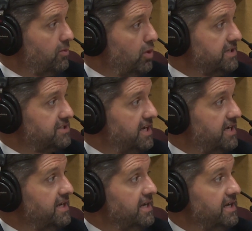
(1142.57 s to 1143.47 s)
on
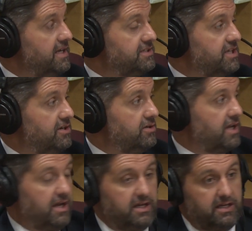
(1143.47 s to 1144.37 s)
Wednesday and said,
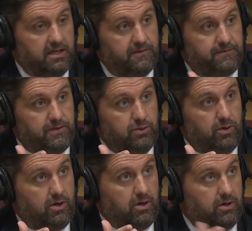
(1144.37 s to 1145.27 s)
okay, if
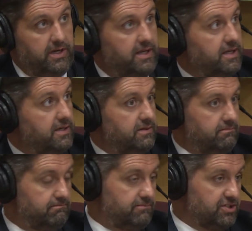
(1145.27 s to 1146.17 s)
you are
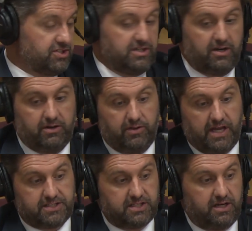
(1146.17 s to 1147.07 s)
in this scenario,
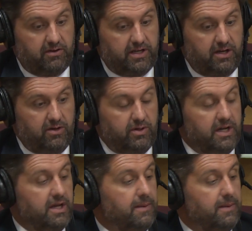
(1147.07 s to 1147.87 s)
that scenario,